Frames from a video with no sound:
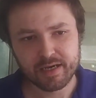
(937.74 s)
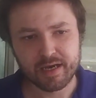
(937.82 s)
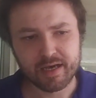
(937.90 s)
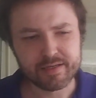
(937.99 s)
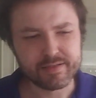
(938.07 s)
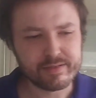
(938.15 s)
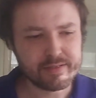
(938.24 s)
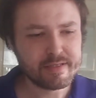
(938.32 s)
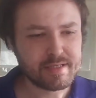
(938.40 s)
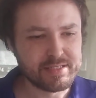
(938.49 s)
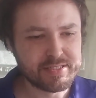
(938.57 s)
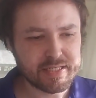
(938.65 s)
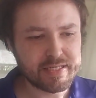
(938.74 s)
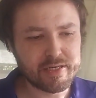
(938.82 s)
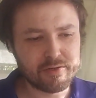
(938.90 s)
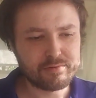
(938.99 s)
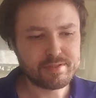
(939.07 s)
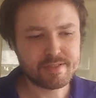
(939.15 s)
Uh,
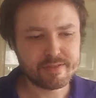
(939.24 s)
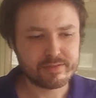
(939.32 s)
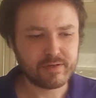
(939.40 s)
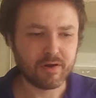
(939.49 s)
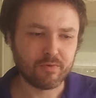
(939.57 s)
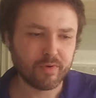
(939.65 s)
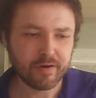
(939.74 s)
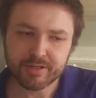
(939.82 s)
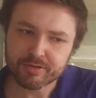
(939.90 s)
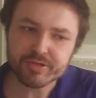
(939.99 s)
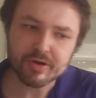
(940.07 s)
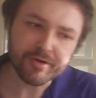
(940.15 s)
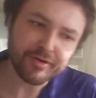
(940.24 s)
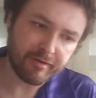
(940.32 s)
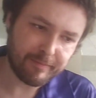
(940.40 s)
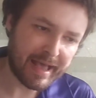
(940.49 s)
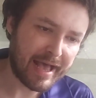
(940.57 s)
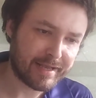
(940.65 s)
casinos are where you turn your
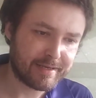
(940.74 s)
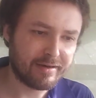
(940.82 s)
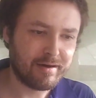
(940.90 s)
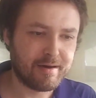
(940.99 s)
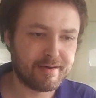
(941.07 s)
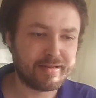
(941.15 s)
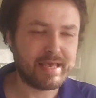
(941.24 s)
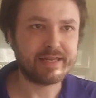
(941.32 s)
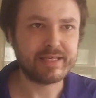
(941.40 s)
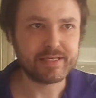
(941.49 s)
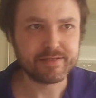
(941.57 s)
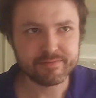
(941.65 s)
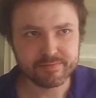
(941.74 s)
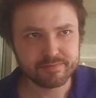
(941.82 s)
back on any